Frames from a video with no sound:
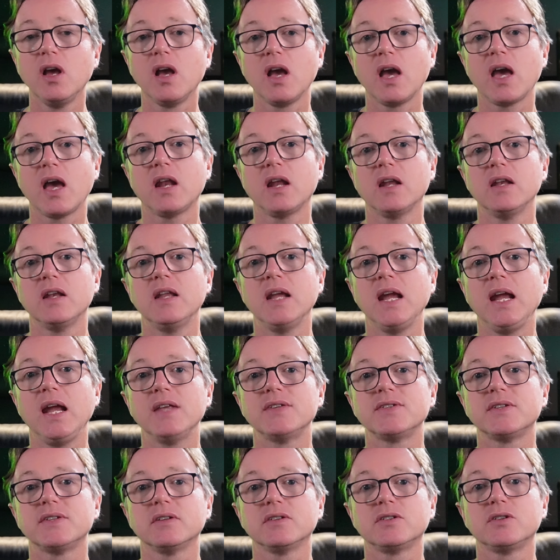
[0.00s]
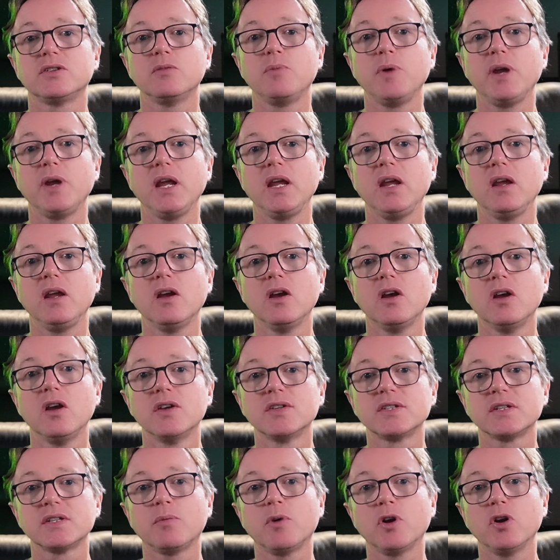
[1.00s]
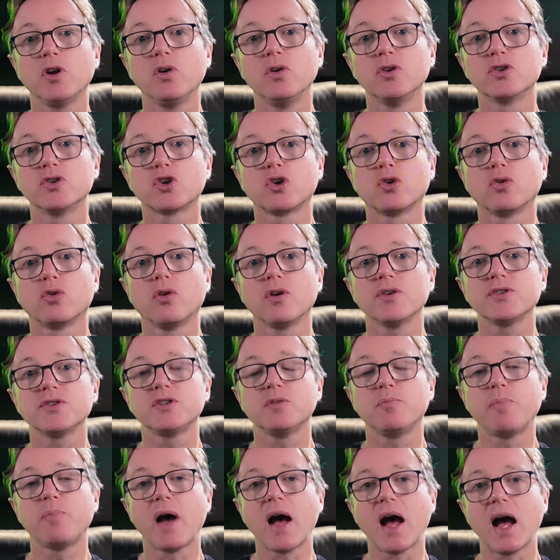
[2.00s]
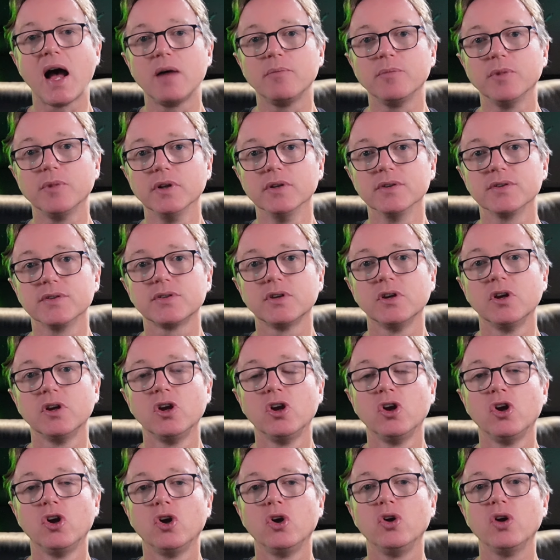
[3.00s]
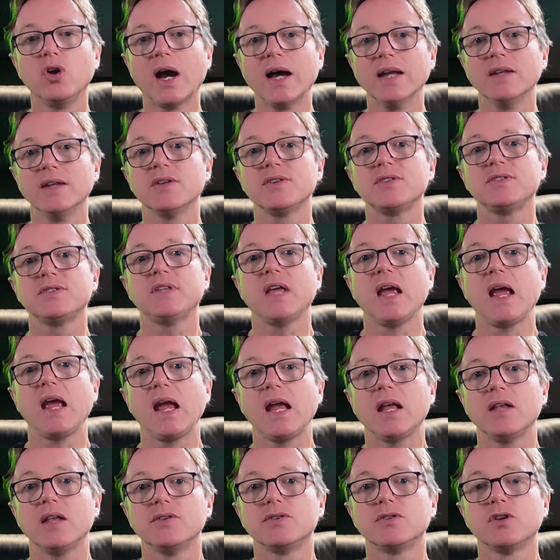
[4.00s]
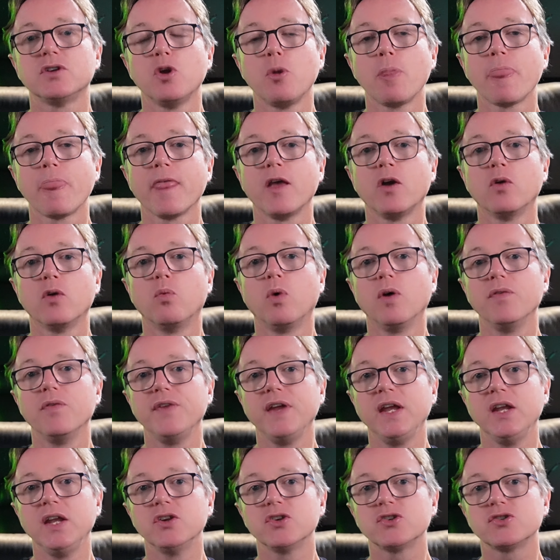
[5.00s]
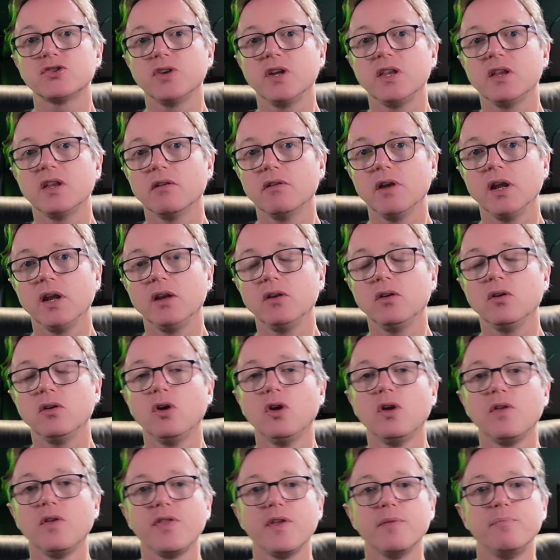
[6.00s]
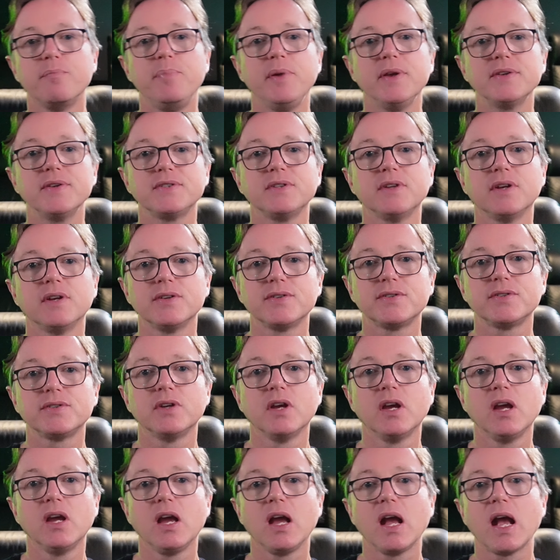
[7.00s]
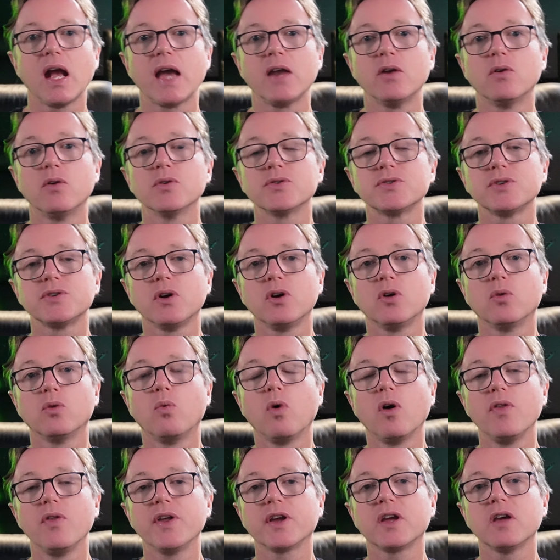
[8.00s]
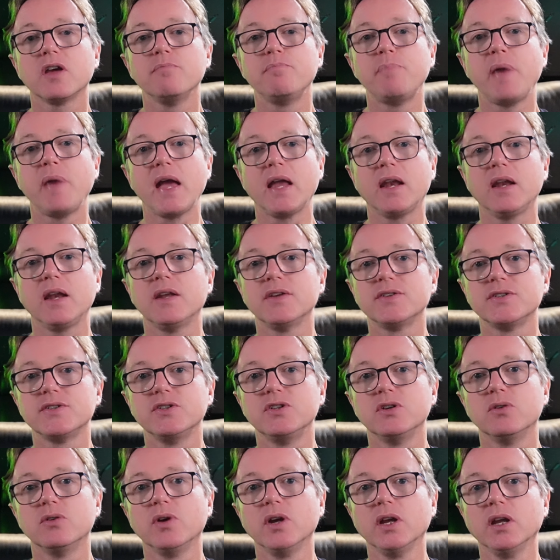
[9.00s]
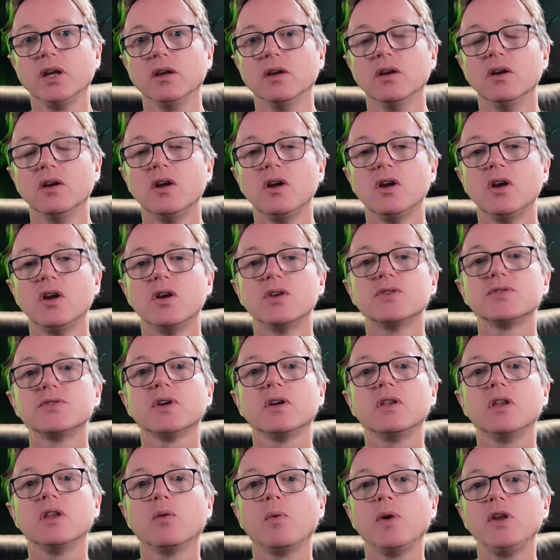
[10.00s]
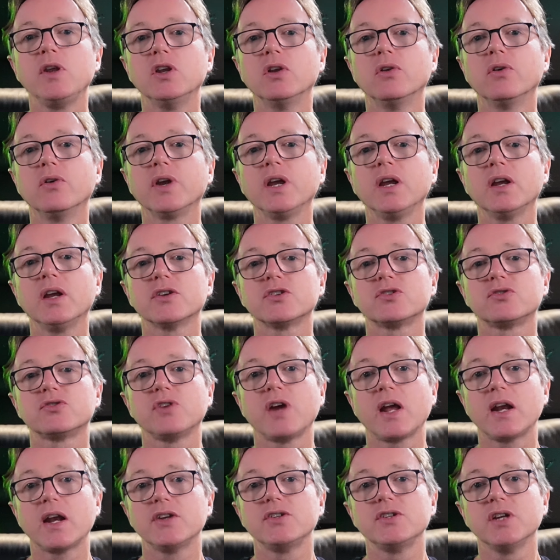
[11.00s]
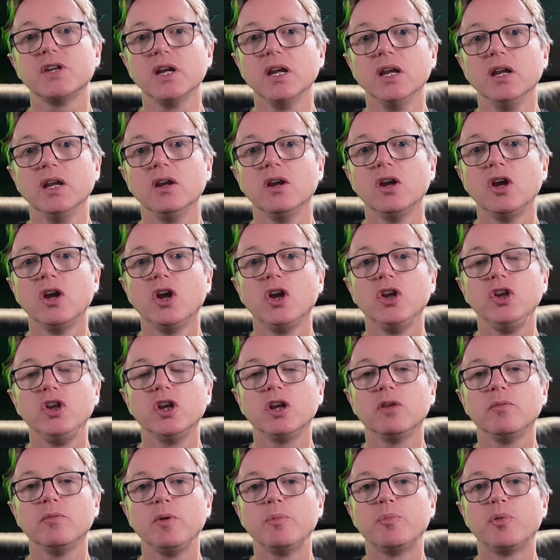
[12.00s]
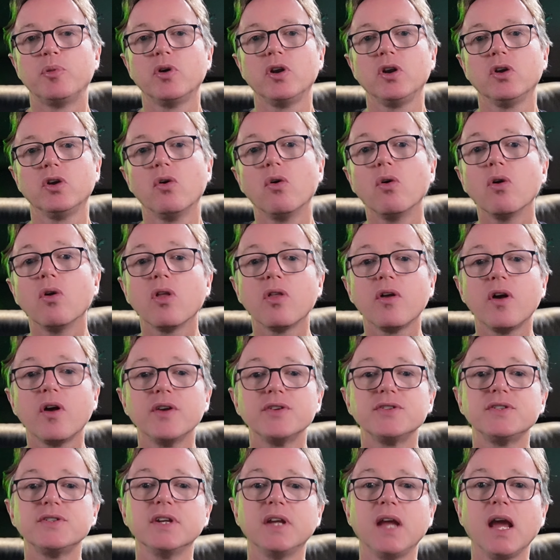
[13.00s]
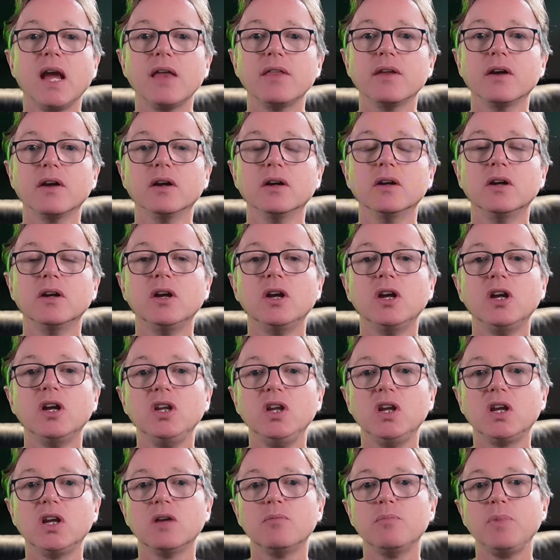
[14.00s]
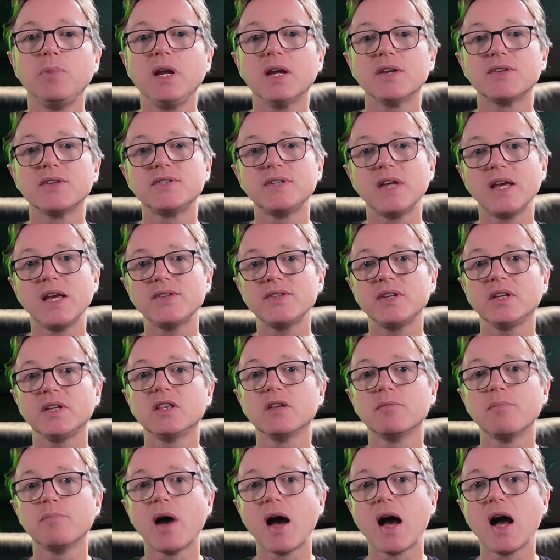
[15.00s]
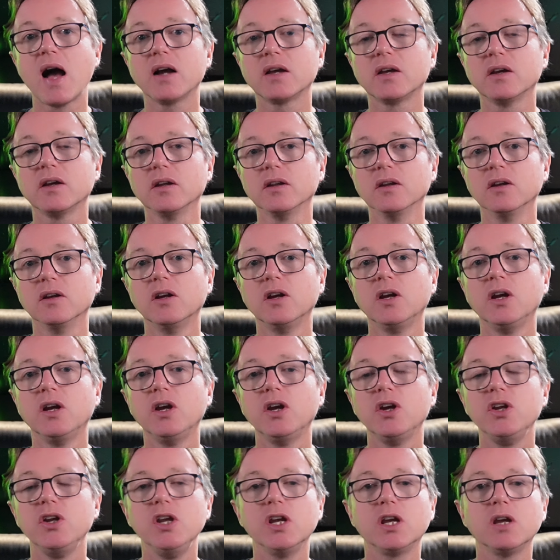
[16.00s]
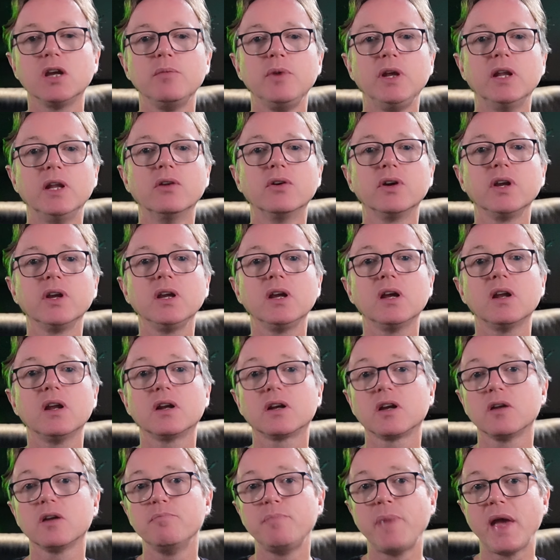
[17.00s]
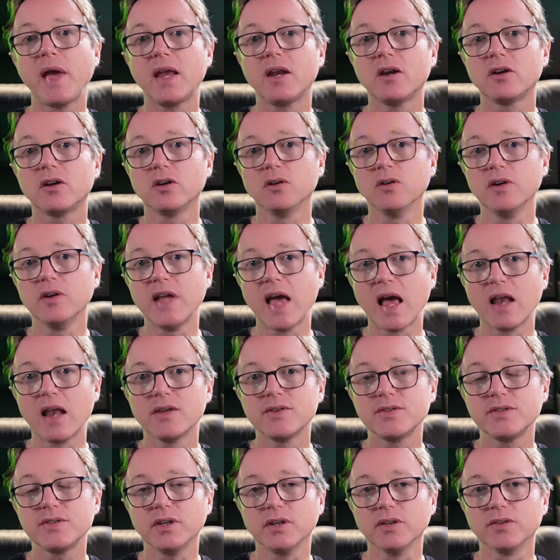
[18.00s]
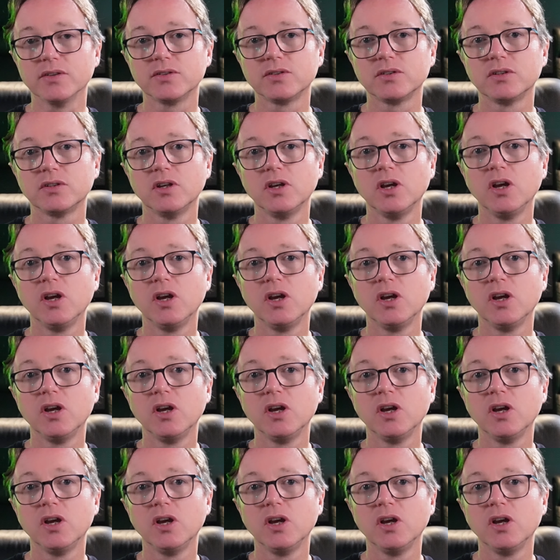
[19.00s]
And it needs to be someone who's cross departments, who understands what the industry they're in, the business, and also what the competitors are doing. So that when you're looking at strategy, you can be putting all of those together. You can be assessing the market. You can be looking at a competitor analysis.